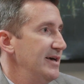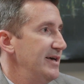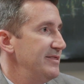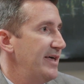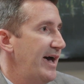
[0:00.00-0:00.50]

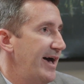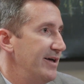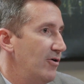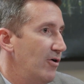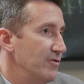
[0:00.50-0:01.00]
and
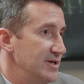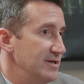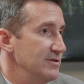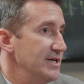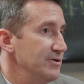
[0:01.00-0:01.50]
that all
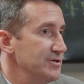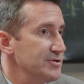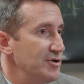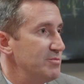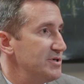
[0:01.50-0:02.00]
the legal
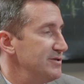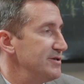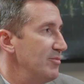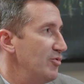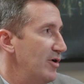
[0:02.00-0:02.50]
descriptions
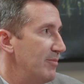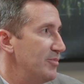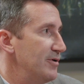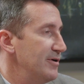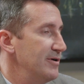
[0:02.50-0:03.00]
are
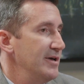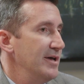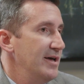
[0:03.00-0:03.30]
proper,